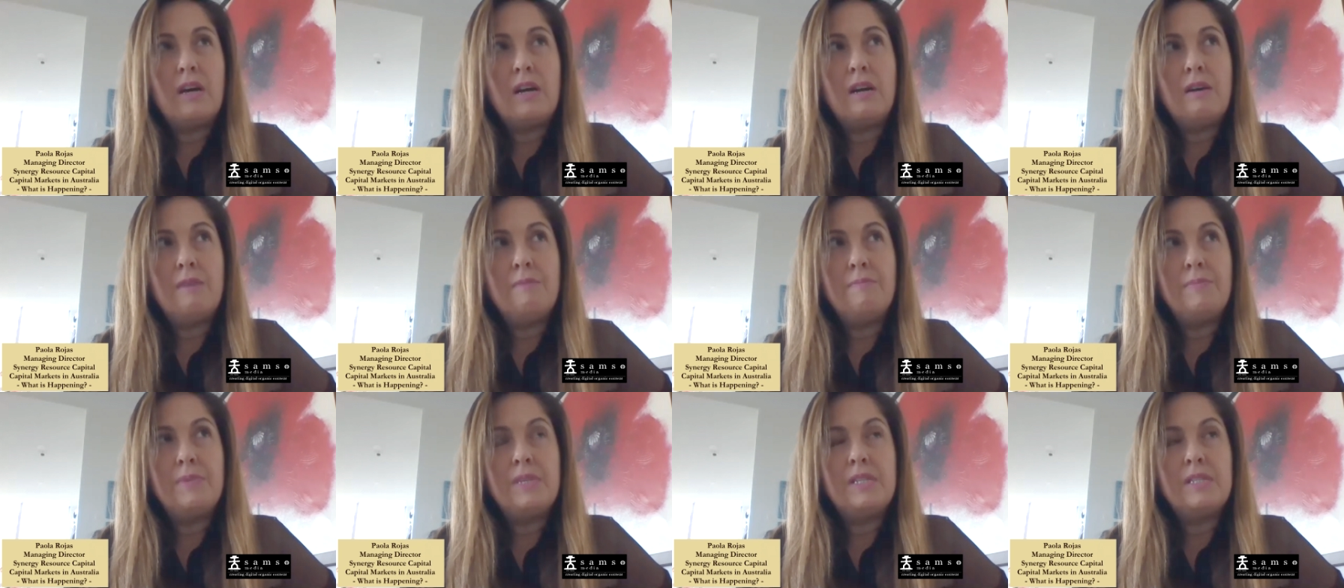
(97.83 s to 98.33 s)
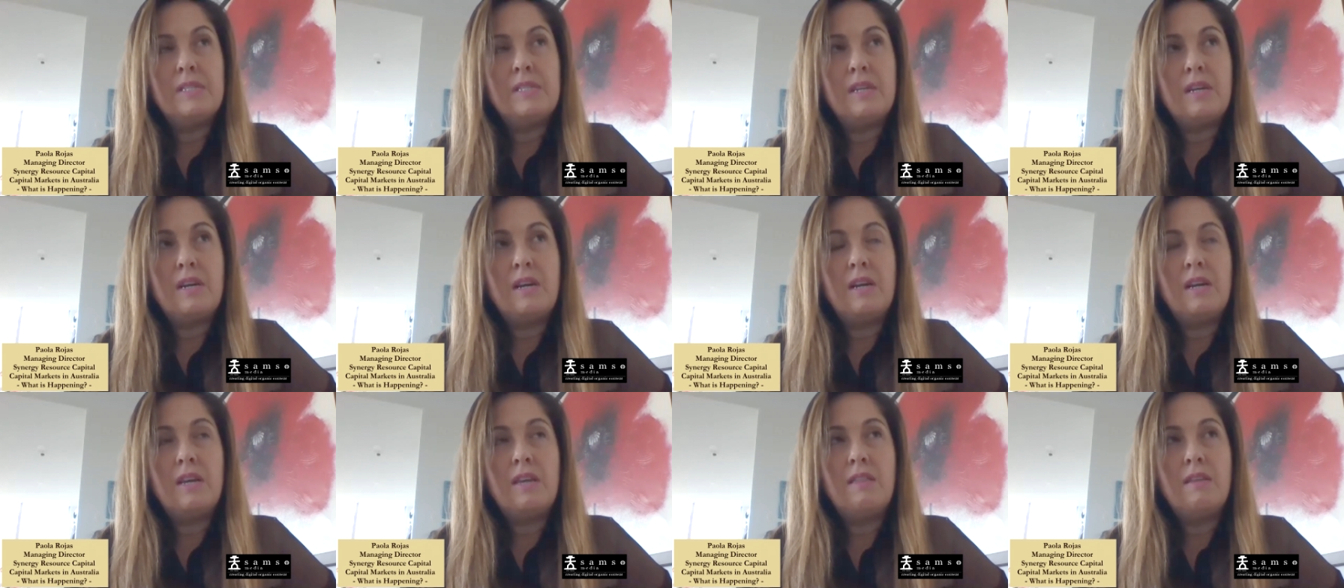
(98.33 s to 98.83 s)
companies that
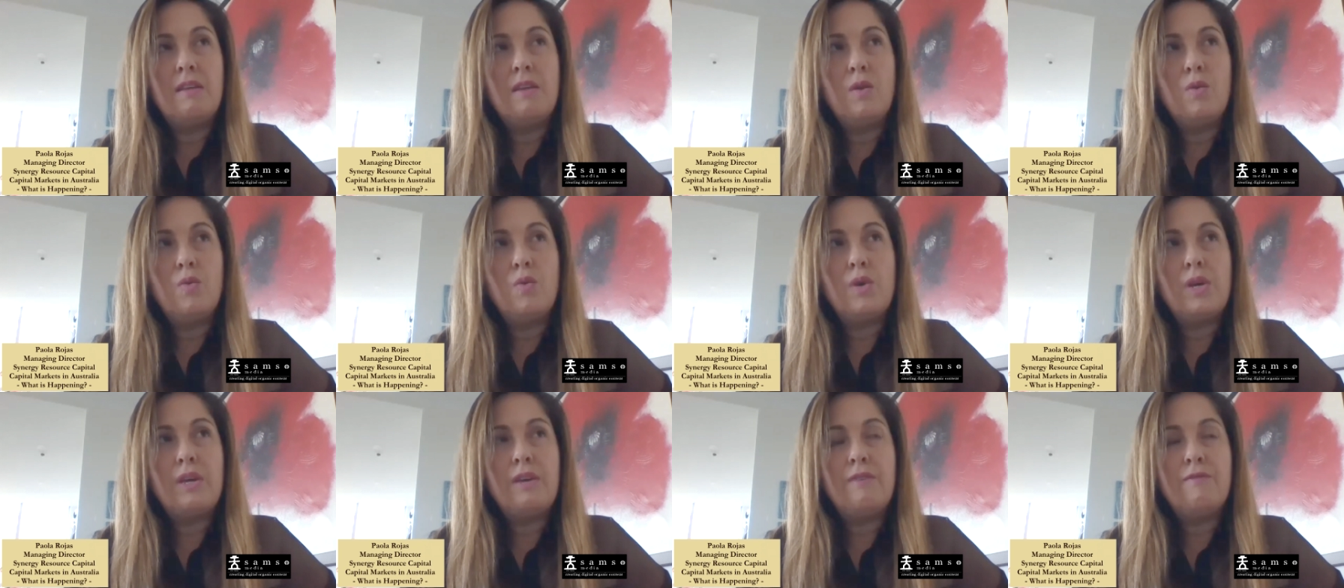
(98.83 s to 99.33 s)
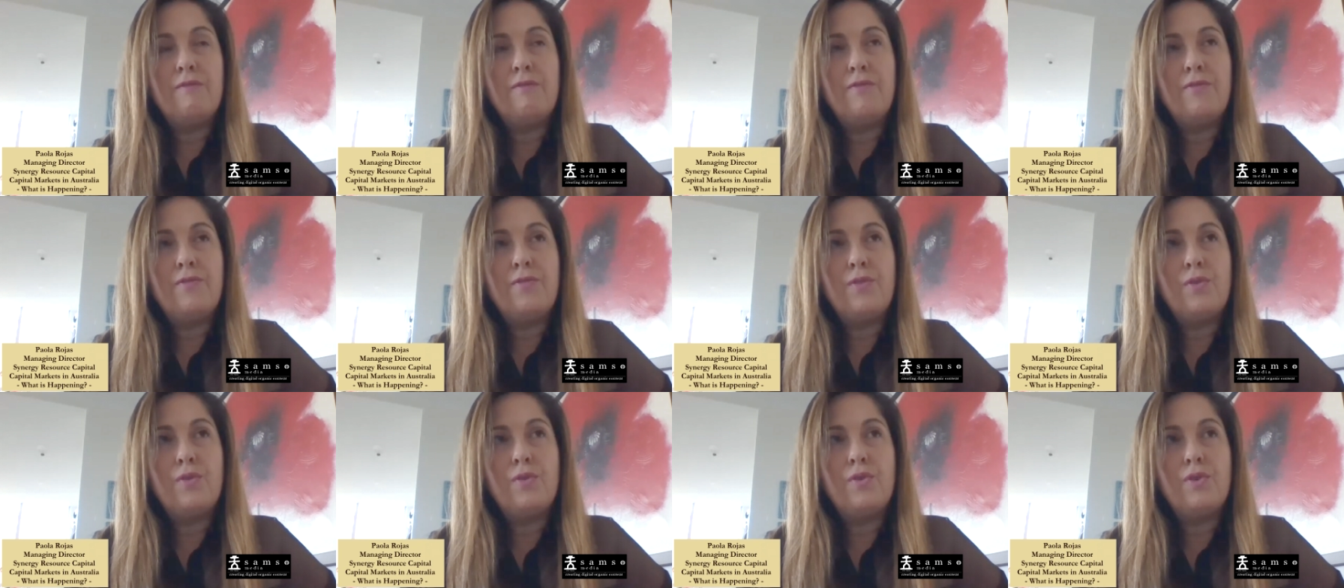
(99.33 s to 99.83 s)
are either looking
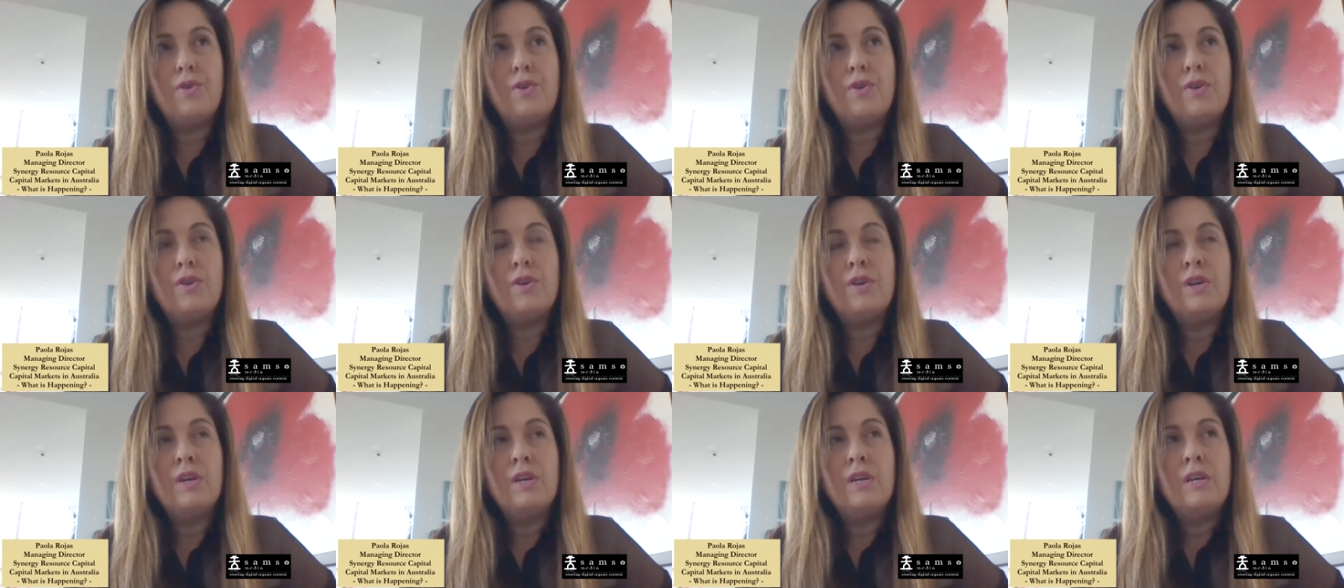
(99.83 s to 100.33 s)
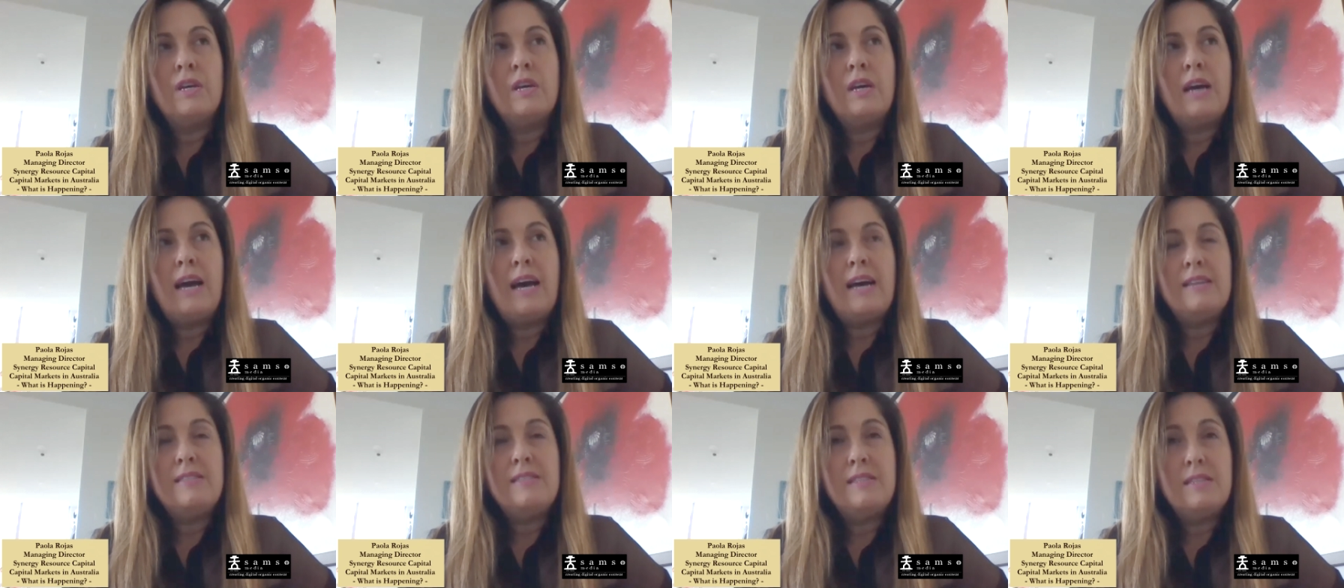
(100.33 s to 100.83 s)
for
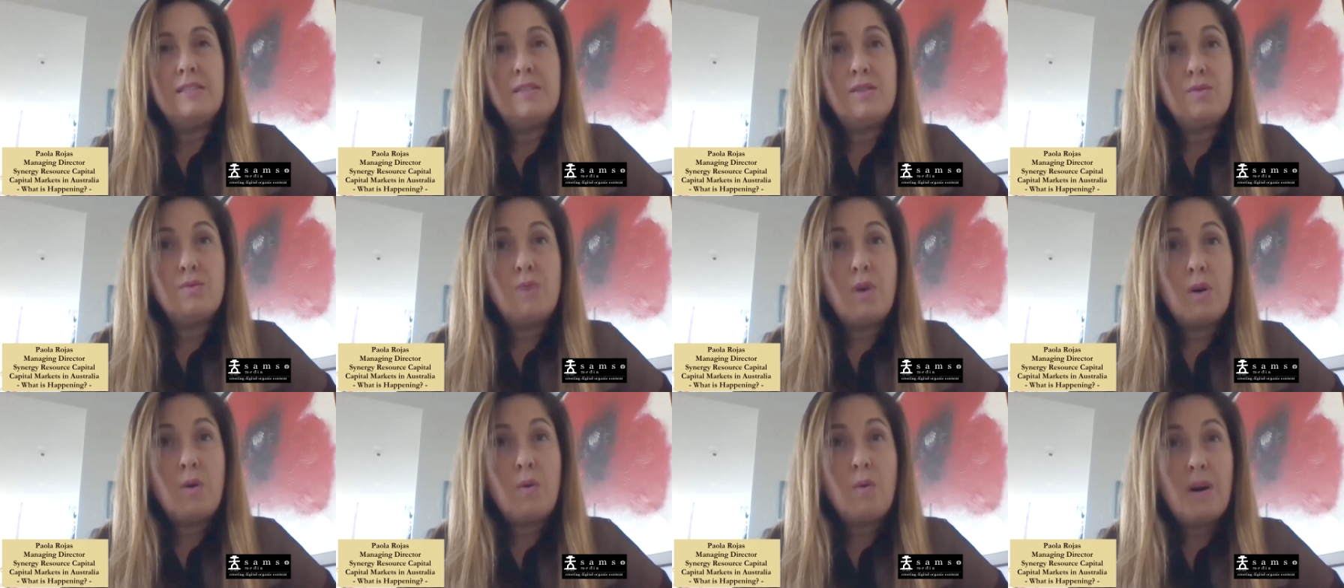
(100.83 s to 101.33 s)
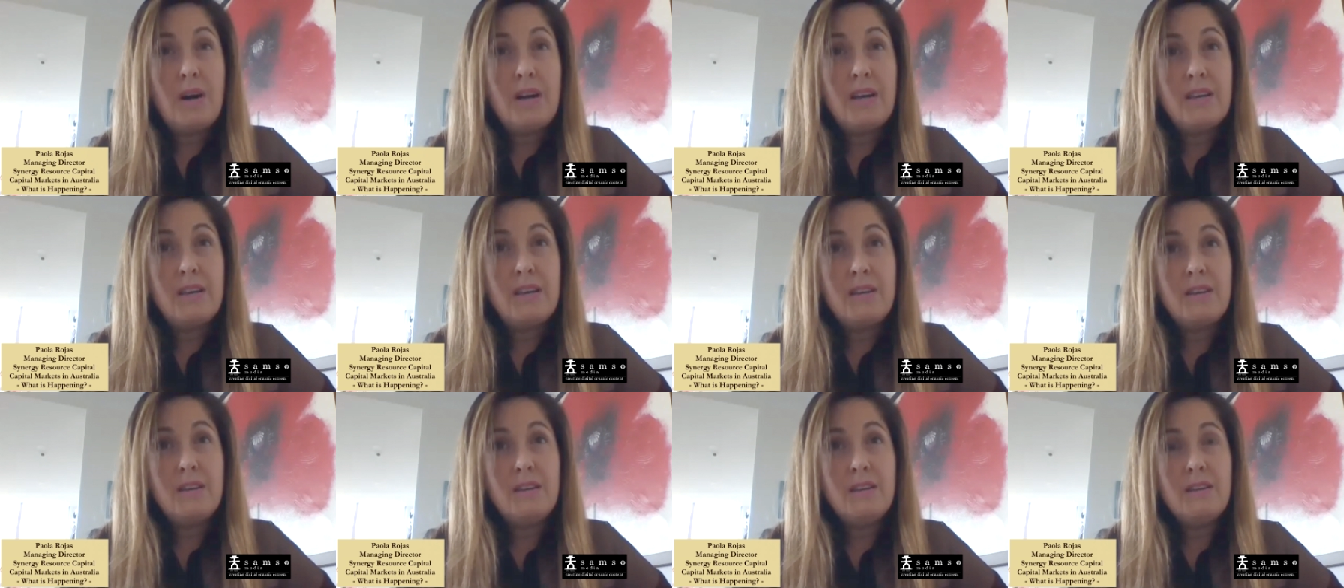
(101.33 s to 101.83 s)
assets to
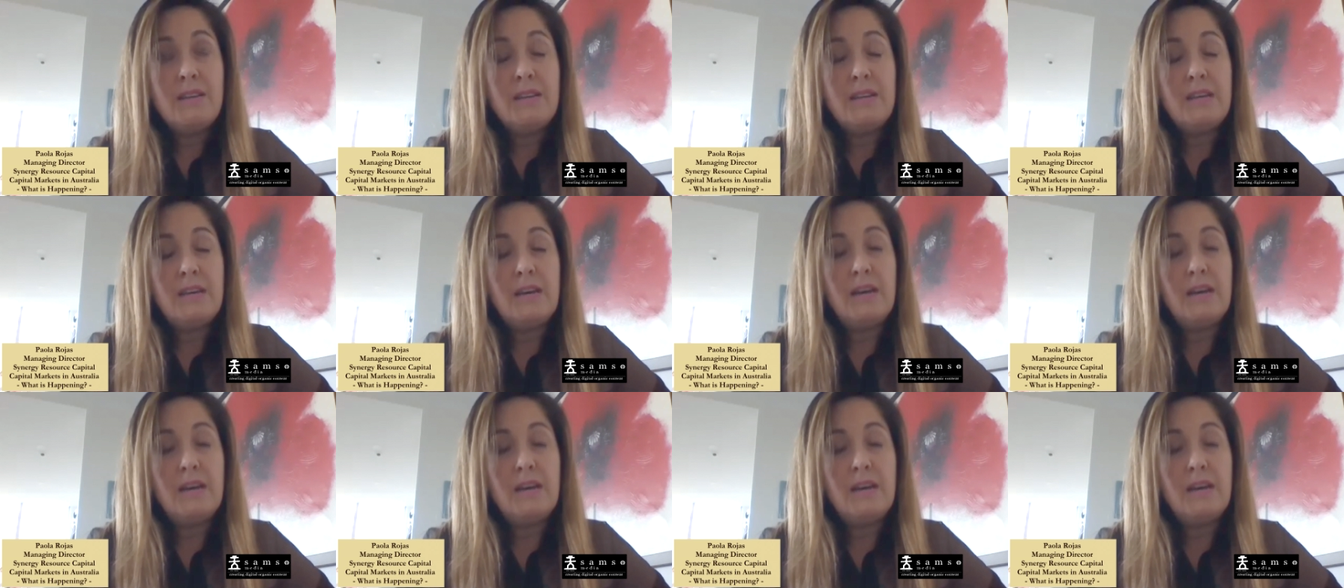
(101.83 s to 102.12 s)
acquire